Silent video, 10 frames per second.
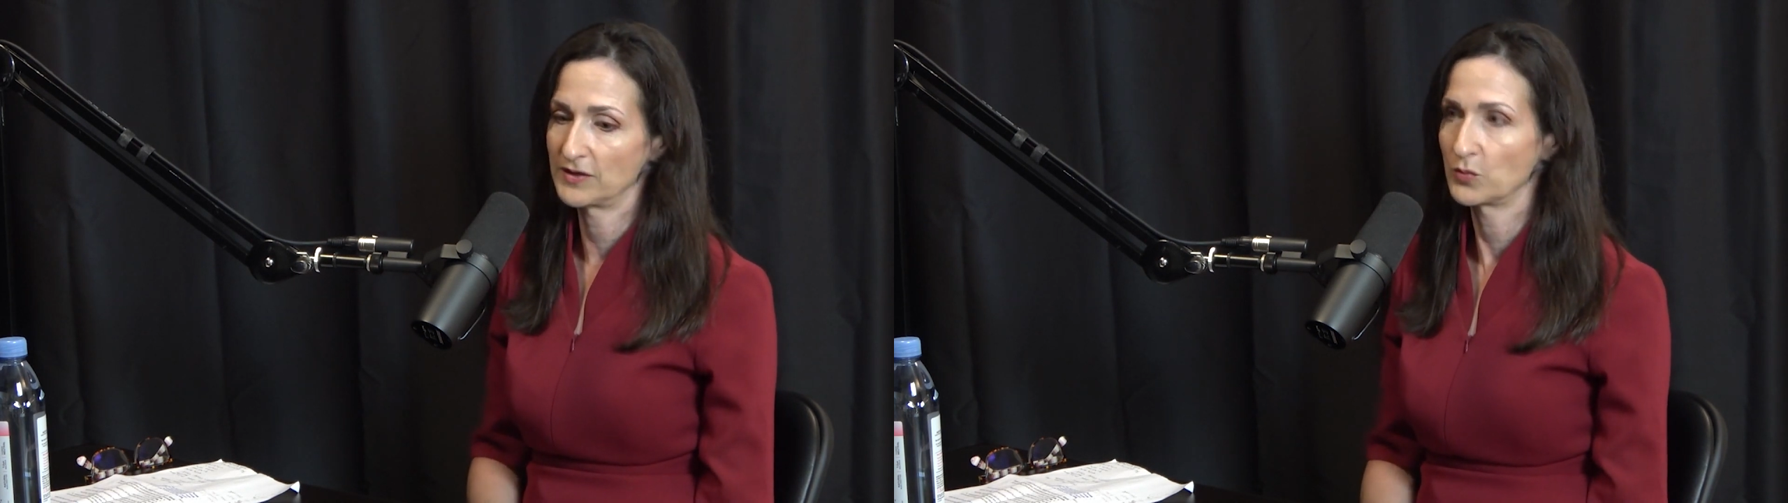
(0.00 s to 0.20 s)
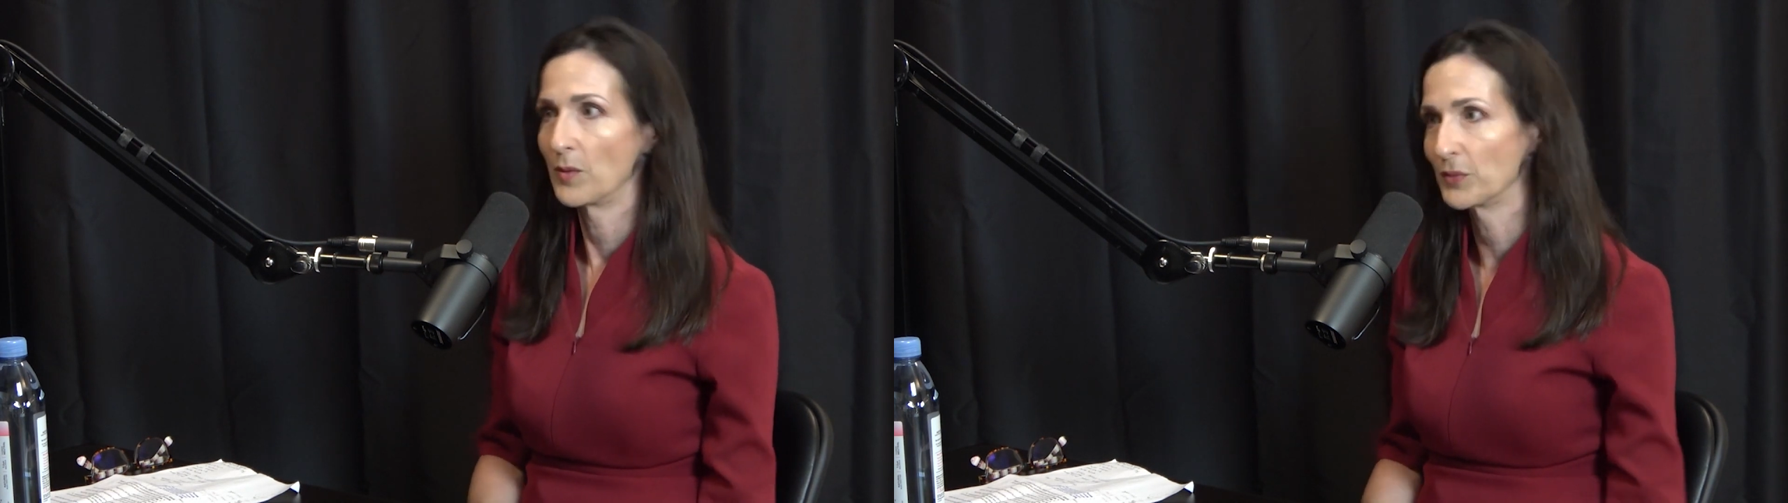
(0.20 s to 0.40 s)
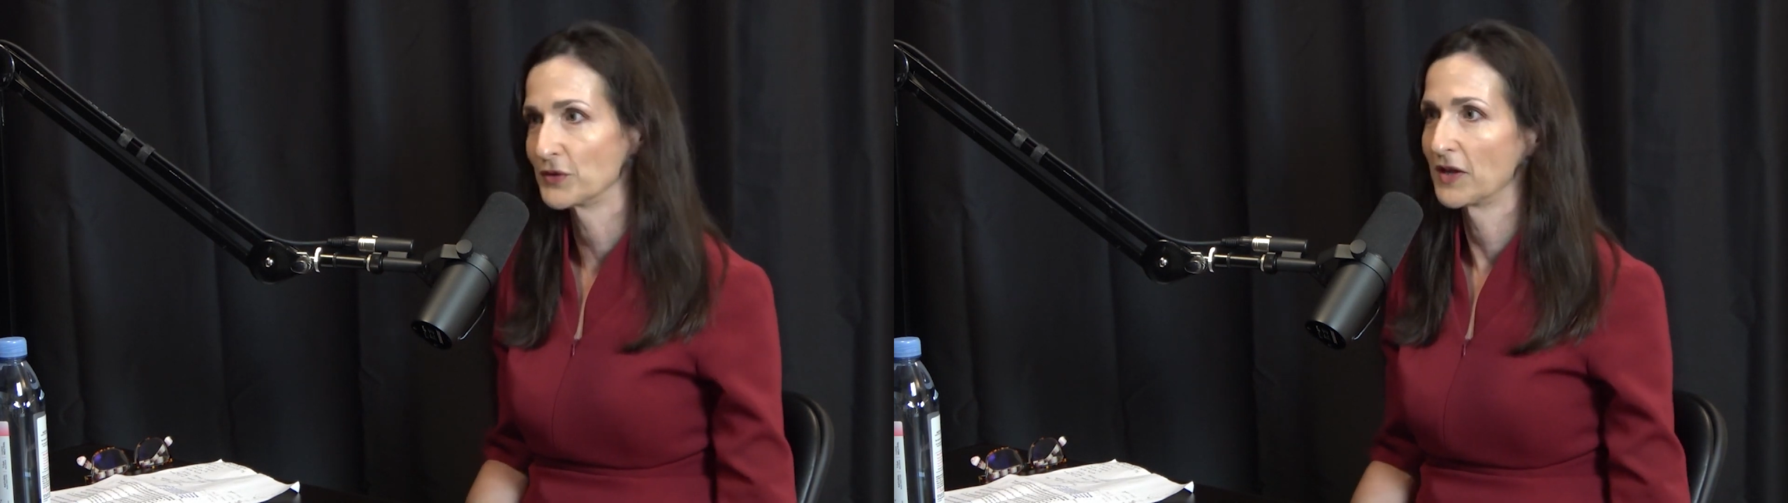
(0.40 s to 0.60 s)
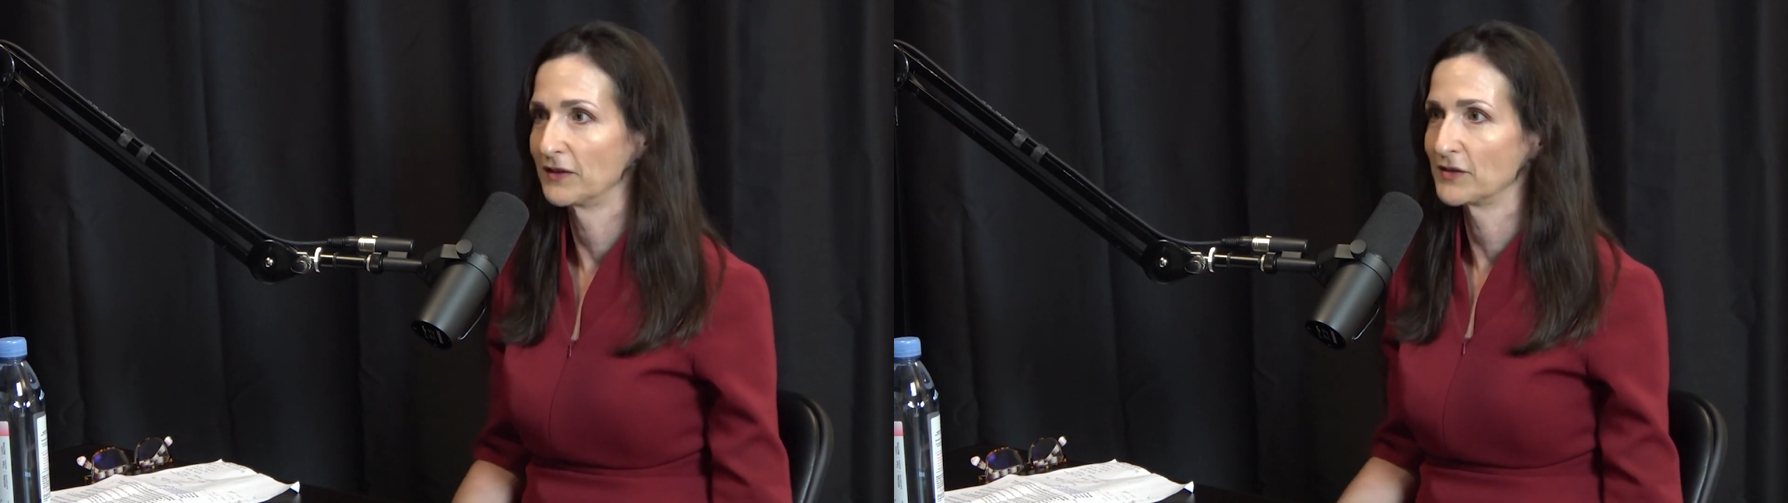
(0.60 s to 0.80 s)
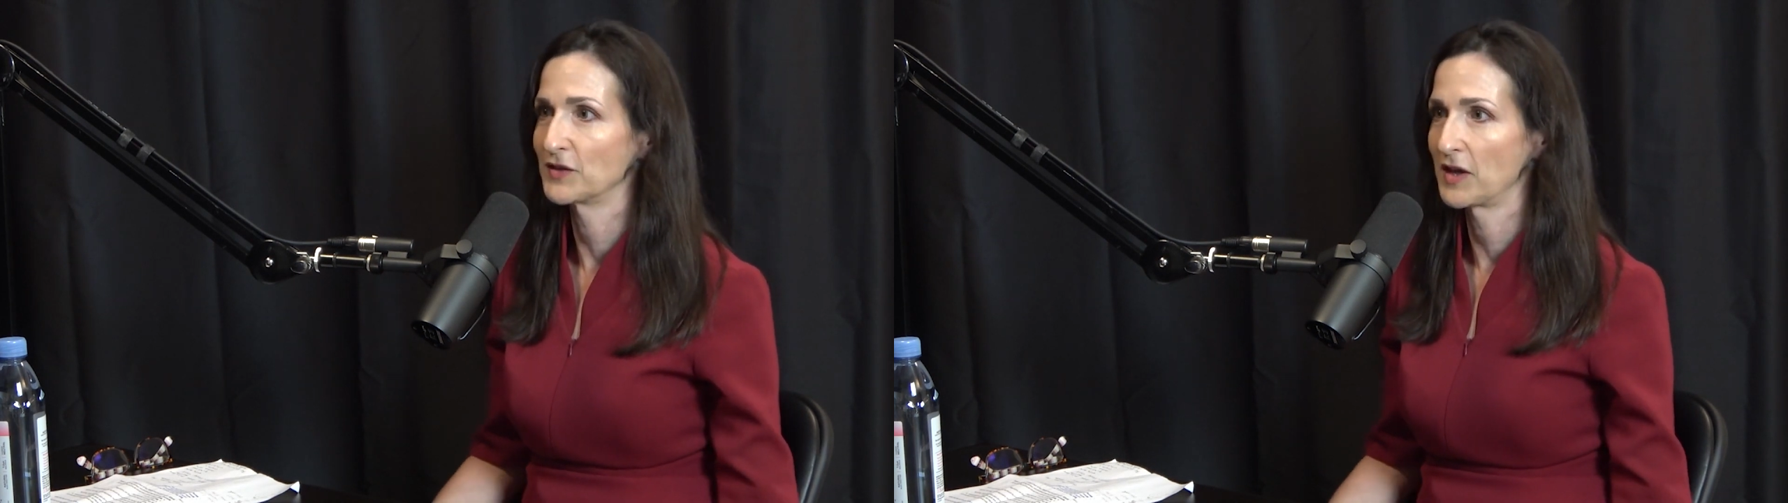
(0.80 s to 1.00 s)
it's 1%,
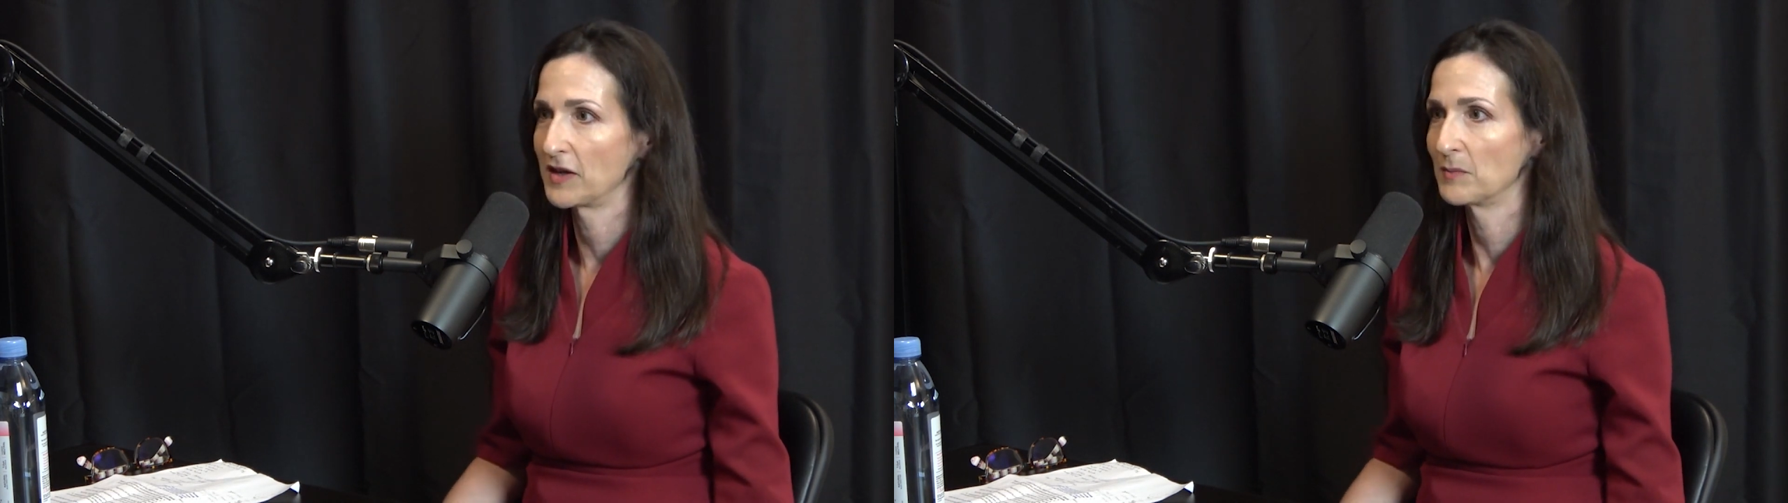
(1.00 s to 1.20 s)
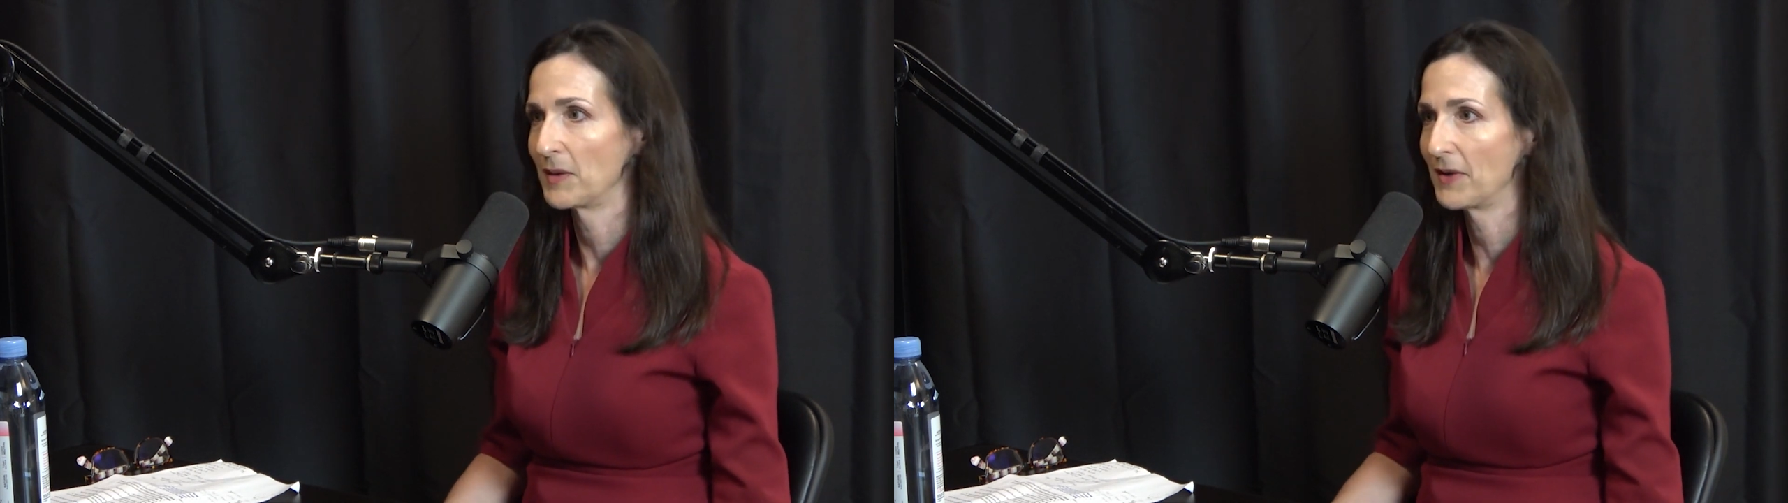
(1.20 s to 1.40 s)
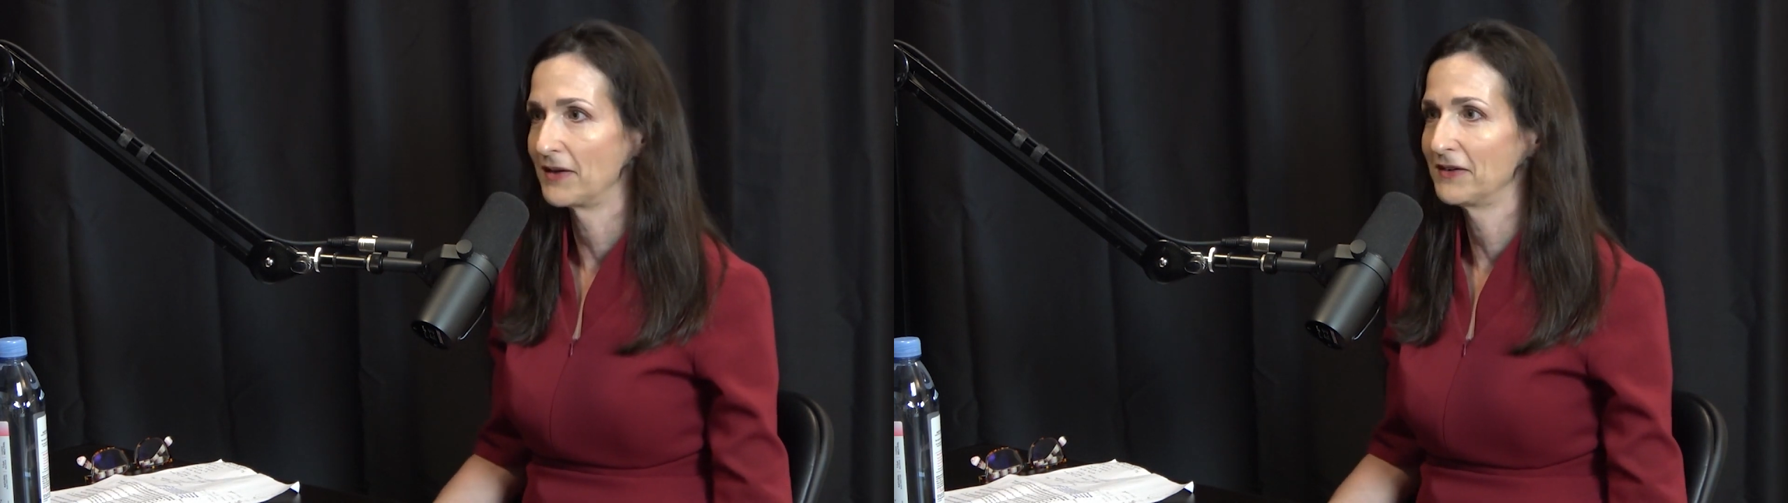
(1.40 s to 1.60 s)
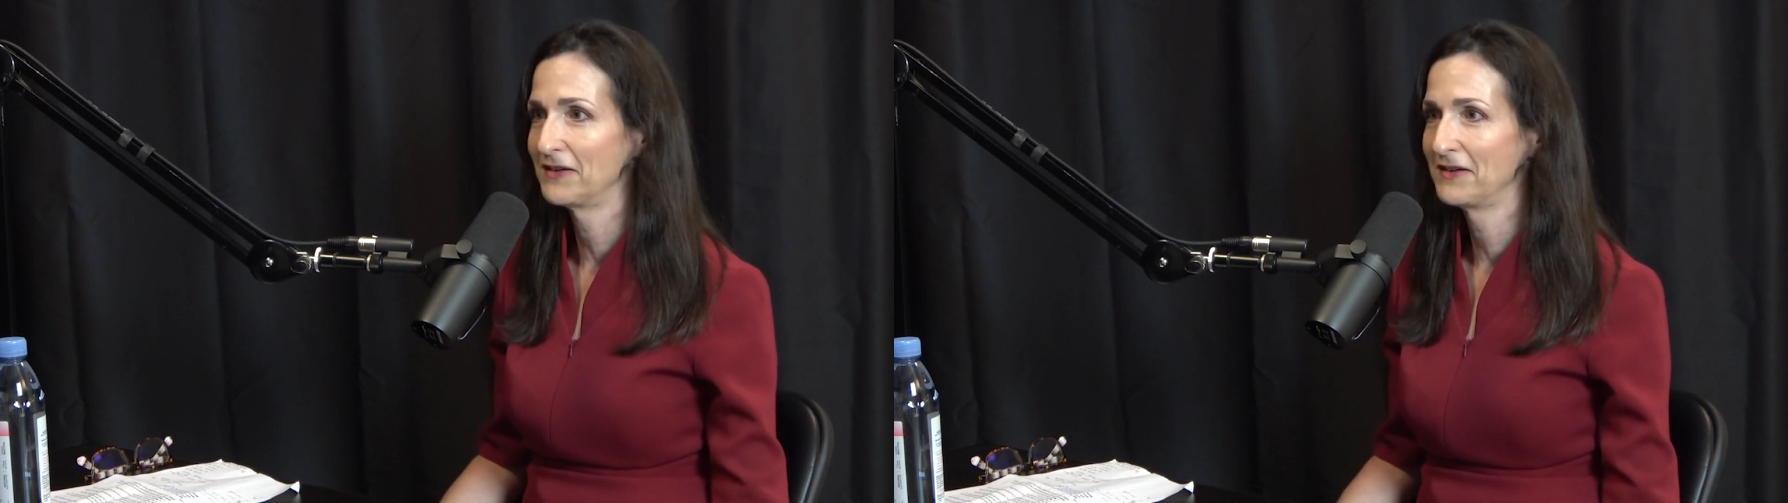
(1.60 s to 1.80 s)
let's say, in my mind.